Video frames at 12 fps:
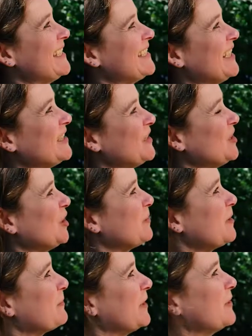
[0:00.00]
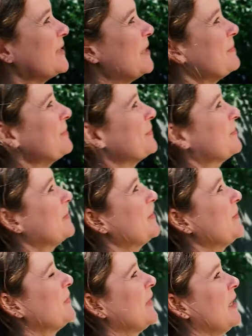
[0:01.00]
start at the top of the building
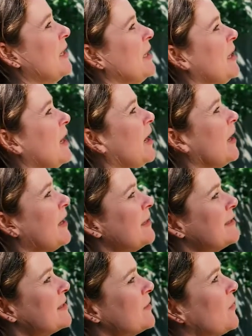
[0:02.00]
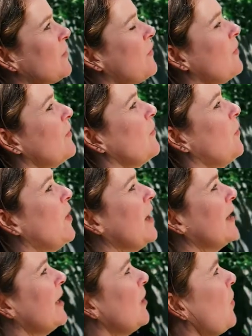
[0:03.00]
and
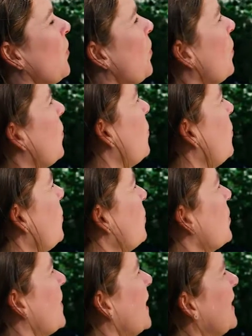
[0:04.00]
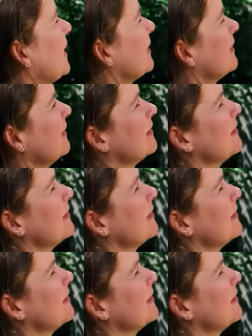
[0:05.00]
work it all the way in